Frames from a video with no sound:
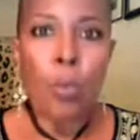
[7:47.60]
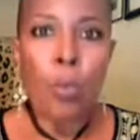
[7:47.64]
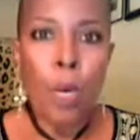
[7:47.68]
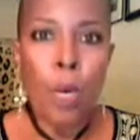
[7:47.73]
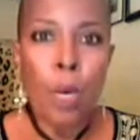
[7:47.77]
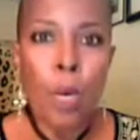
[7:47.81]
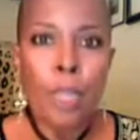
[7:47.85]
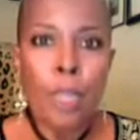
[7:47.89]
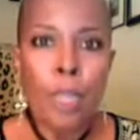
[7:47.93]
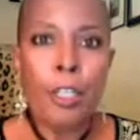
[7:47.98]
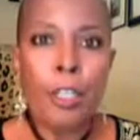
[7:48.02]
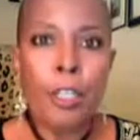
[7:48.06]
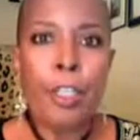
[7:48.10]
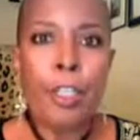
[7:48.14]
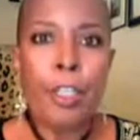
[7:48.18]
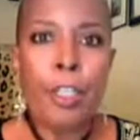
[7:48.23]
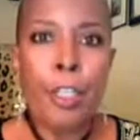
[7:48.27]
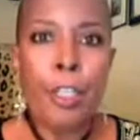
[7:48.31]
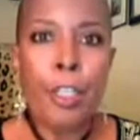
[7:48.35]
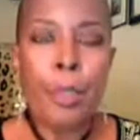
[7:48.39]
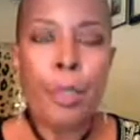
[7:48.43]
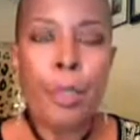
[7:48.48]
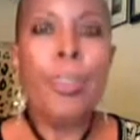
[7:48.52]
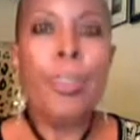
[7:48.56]
what
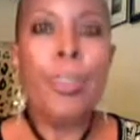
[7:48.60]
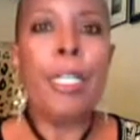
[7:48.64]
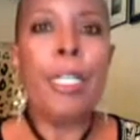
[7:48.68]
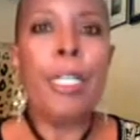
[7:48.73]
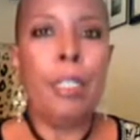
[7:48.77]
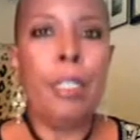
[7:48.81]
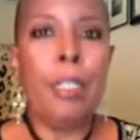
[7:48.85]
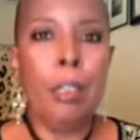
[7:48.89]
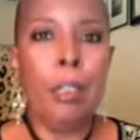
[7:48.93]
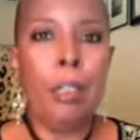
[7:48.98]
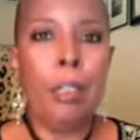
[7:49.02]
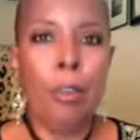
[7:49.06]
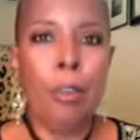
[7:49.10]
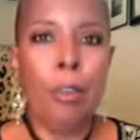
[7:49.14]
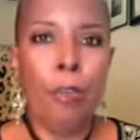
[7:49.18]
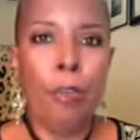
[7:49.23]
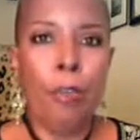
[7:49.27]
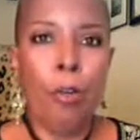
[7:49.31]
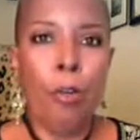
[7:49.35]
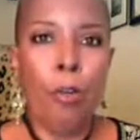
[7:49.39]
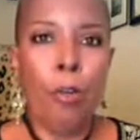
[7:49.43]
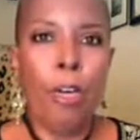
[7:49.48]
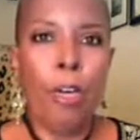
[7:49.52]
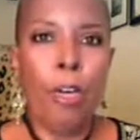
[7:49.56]
you need to look
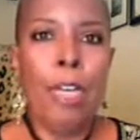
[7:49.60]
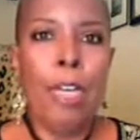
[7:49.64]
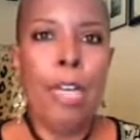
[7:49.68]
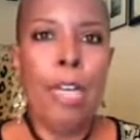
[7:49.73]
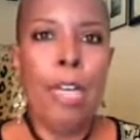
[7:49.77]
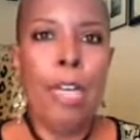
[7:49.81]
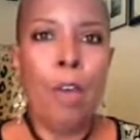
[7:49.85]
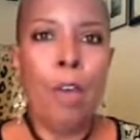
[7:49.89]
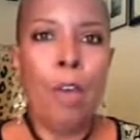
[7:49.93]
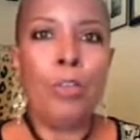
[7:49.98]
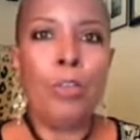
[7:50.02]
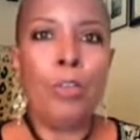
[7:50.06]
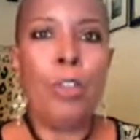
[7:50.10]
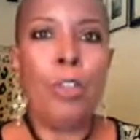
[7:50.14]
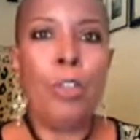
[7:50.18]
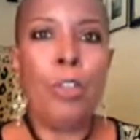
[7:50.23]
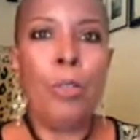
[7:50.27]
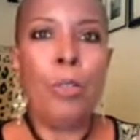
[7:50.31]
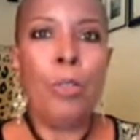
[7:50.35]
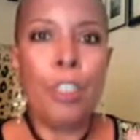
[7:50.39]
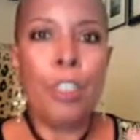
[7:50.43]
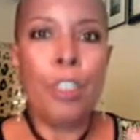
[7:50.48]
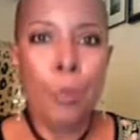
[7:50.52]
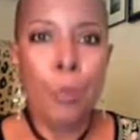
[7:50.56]
for and how
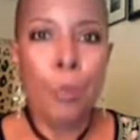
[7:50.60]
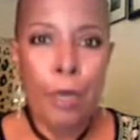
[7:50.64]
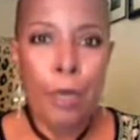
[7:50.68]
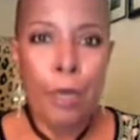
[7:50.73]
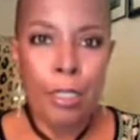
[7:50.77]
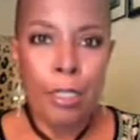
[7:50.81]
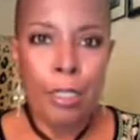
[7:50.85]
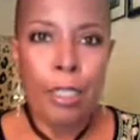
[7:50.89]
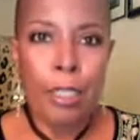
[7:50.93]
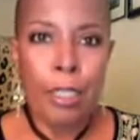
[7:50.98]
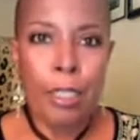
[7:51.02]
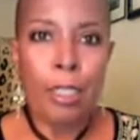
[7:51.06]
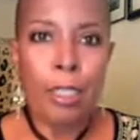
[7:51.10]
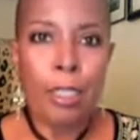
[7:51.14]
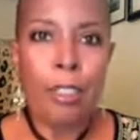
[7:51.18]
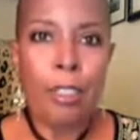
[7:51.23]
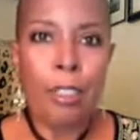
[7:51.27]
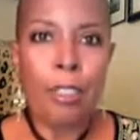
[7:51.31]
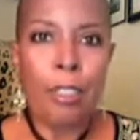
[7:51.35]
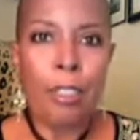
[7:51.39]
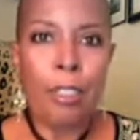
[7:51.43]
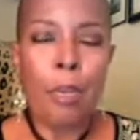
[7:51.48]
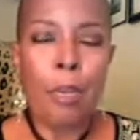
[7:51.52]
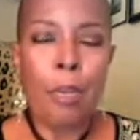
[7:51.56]
to express it
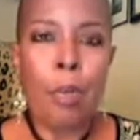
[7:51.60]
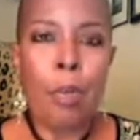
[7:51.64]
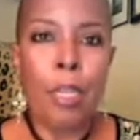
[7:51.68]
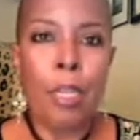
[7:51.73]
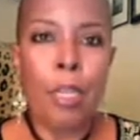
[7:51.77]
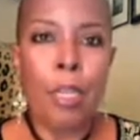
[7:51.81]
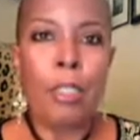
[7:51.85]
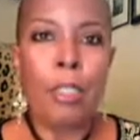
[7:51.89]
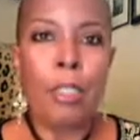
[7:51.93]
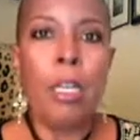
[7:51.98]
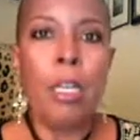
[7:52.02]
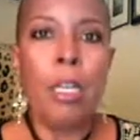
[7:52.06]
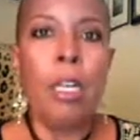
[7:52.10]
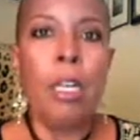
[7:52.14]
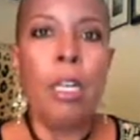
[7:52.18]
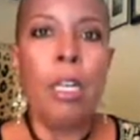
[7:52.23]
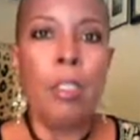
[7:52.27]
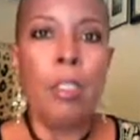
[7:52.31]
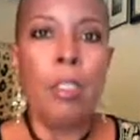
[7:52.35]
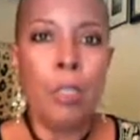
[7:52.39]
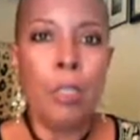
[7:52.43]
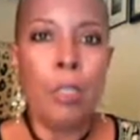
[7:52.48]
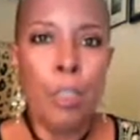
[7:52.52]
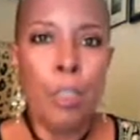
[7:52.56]
to someone,
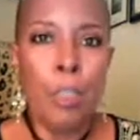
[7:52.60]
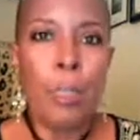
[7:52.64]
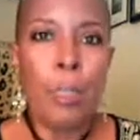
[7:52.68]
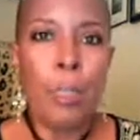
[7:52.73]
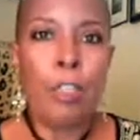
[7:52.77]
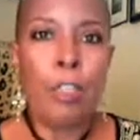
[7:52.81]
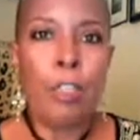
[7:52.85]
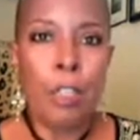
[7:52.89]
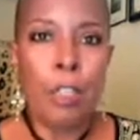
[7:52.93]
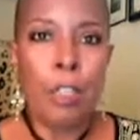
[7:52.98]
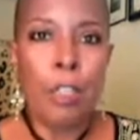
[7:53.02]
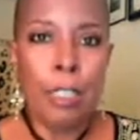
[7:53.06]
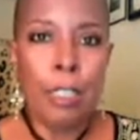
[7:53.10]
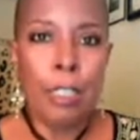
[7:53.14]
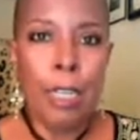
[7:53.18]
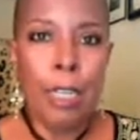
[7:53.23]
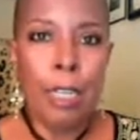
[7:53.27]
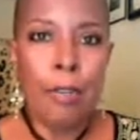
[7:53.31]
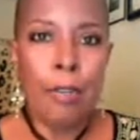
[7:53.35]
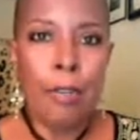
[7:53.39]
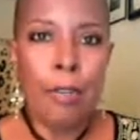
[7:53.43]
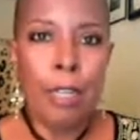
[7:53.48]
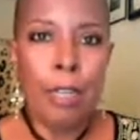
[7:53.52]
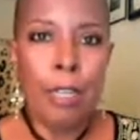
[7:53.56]
to a
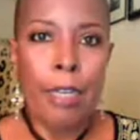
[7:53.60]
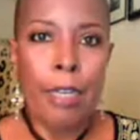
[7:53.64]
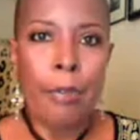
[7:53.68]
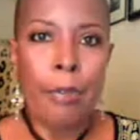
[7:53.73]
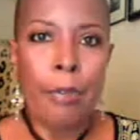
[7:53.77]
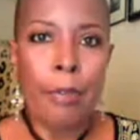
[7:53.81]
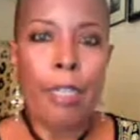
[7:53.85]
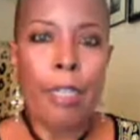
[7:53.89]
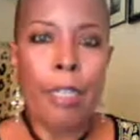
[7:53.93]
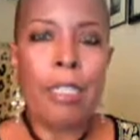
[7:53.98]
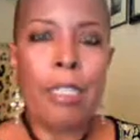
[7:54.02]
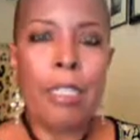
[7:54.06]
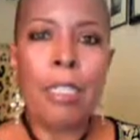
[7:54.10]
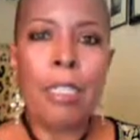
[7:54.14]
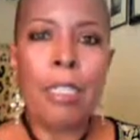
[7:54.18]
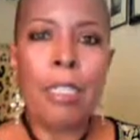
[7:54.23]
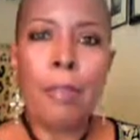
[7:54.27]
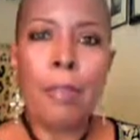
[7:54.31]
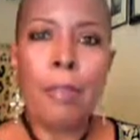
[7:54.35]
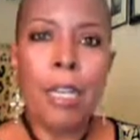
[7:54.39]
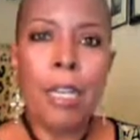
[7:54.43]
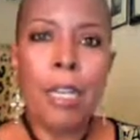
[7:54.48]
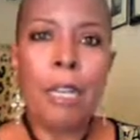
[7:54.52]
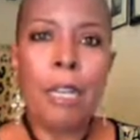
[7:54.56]
specialist out there, because
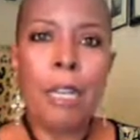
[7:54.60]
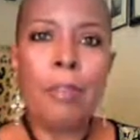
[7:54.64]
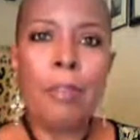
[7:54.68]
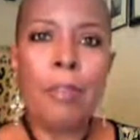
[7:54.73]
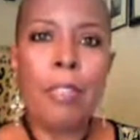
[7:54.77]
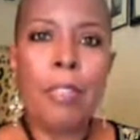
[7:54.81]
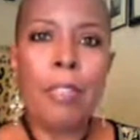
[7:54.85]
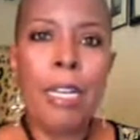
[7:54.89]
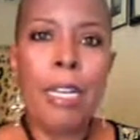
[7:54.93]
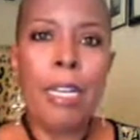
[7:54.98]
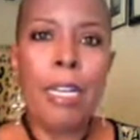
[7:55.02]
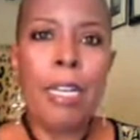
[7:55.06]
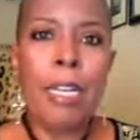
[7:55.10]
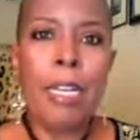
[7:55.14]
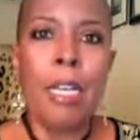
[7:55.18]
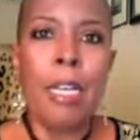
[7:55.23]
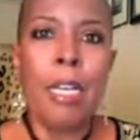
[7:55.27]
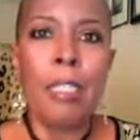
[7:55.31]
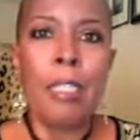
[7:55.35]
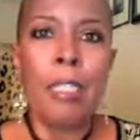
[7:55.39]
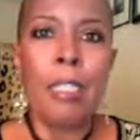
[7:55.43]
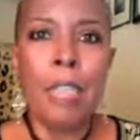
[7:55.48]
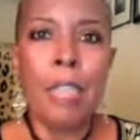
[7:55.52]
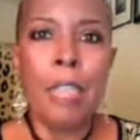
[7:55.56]
sometimes the
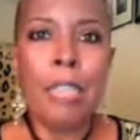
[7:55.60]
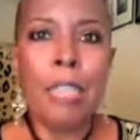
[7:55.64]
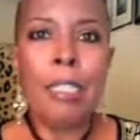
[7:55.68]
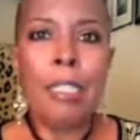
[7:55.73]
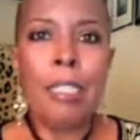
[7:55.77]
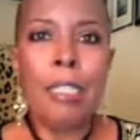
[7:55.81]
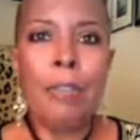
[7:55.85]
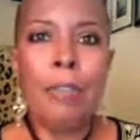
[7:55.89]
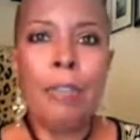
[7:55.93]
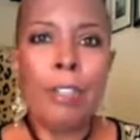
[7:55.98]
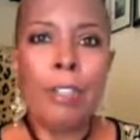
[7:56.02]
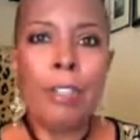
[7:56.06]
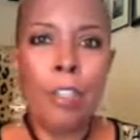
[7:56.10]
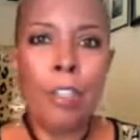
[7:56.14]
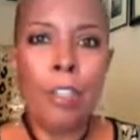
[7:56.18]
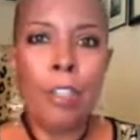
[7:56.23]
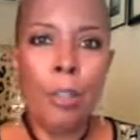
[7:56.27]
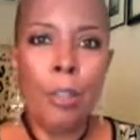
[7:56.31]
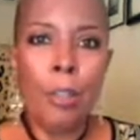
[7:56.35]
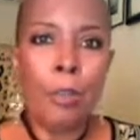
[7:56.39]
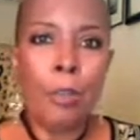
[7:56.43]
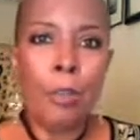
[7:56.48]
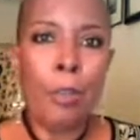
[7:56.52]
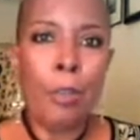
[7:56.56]
scientific
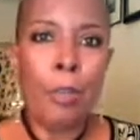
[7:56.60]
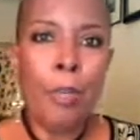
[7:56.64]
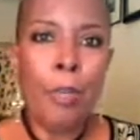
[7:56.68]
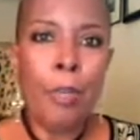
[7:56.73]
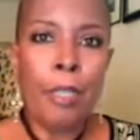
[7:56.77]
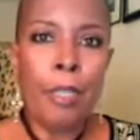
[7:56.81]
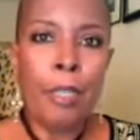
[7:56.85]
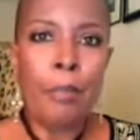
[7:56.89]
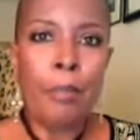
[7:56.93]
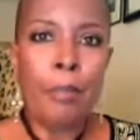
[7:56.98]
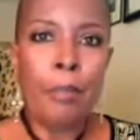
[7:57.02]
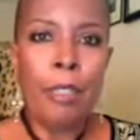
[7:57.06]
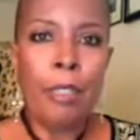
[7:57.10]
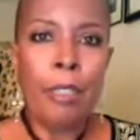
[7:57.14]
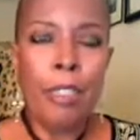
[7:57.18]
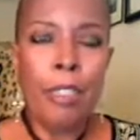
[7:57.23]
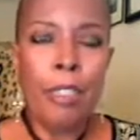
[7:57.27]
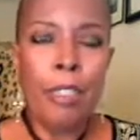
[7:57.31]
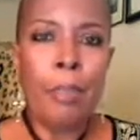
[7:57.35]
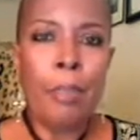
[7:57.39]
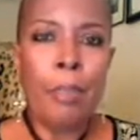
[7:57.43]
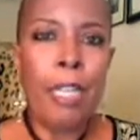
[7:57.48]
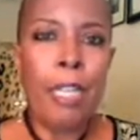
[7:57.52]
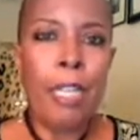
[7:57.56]
terms are a bit
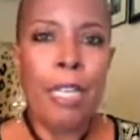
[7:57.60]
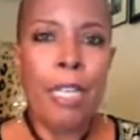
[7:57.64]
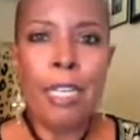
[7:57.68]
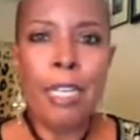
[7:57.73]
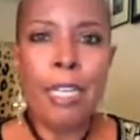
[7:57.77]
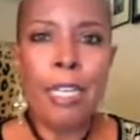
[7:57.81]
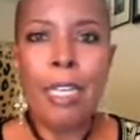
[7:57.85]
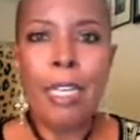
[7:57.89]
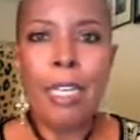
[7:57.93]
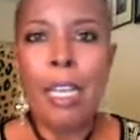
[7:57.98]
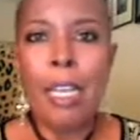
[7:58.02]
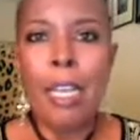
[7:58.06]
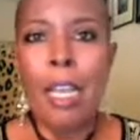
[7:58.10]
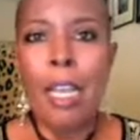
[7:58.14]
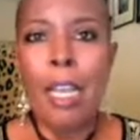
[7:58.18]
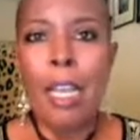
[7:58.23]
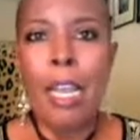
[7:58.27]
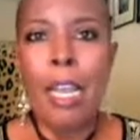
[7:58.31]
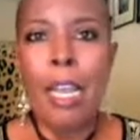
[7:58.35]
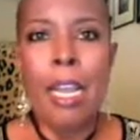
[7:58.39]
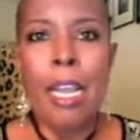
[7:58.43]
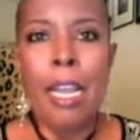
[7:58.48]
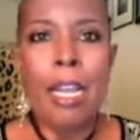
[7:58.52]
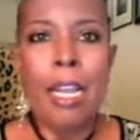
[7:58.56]
intimidating,
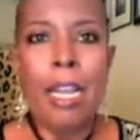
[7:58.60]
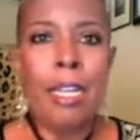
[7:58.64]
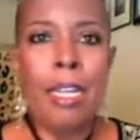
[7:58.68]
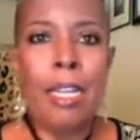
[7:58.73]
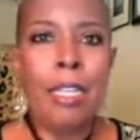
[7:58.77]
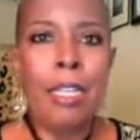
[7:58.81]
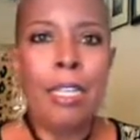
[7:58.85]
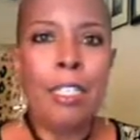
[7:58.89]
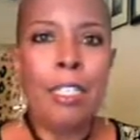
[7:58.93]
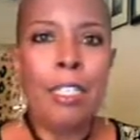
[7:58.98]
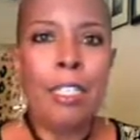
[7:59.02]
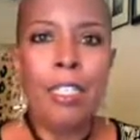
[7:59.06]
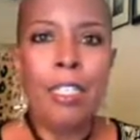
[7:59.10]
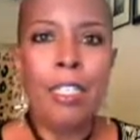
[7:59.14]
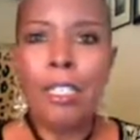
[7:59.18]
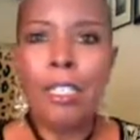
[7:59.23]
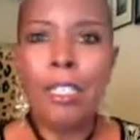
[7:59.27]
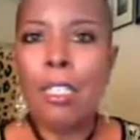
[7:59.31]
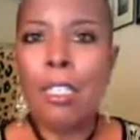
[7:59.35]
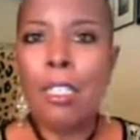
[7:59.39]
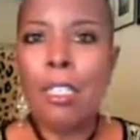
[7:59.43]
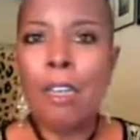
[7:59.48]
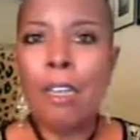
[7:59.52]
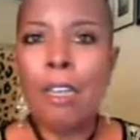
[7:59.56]
and it's
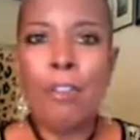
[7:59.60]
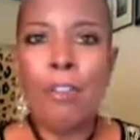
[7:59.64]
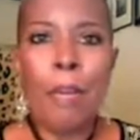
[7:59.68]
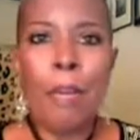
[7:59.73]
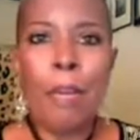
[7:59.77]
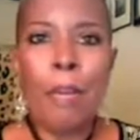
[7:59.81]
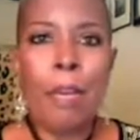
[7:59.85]
just enough